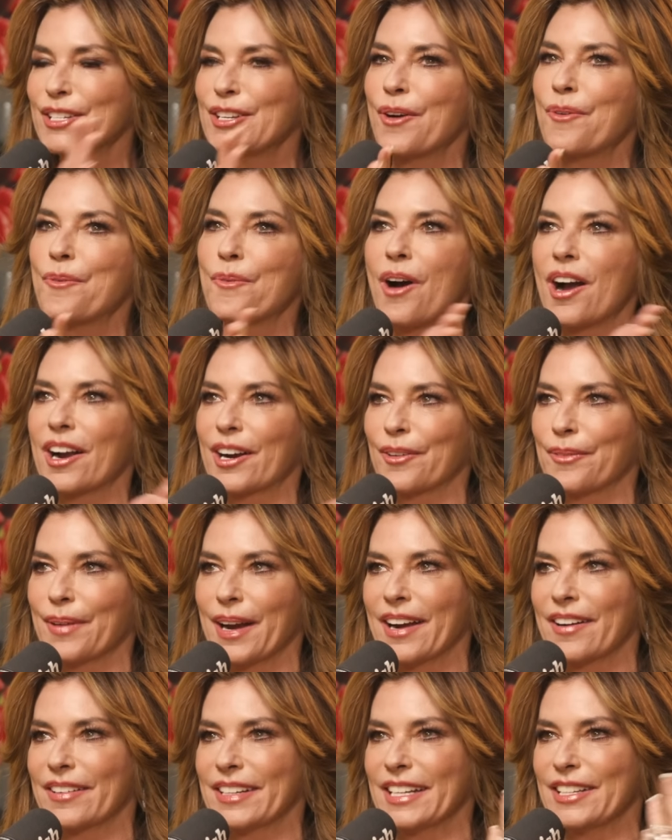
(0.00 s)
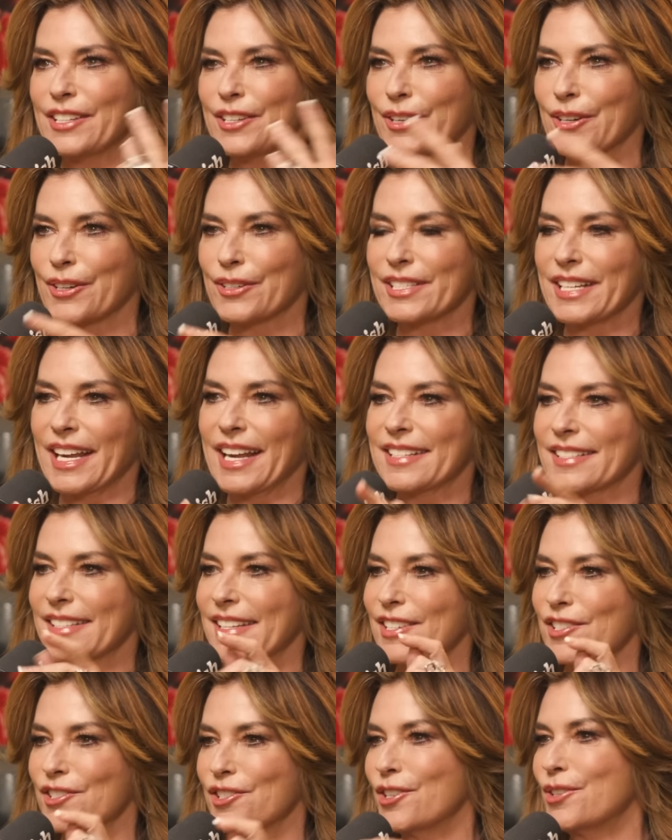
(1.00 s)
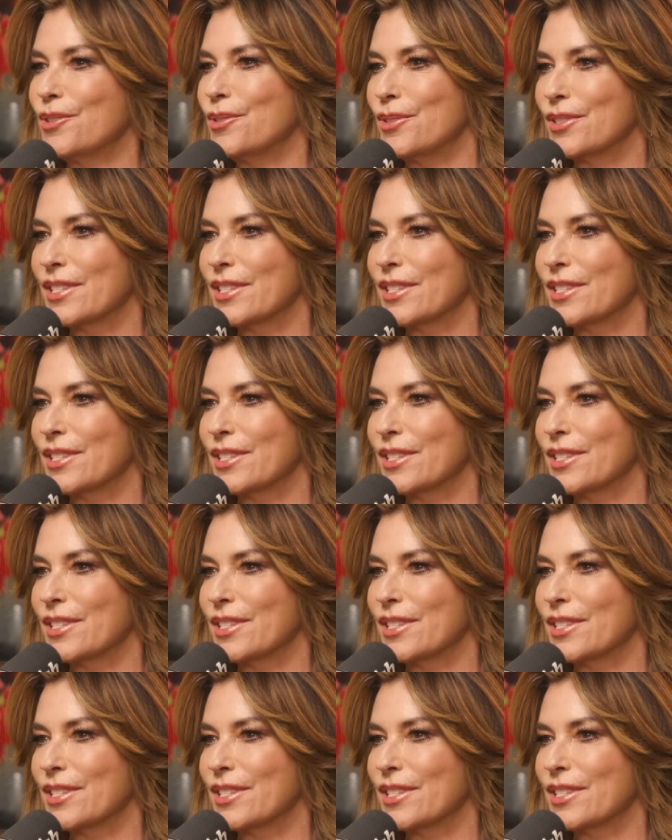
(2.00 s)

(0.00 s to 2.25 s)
don't walk around in your dancing shoes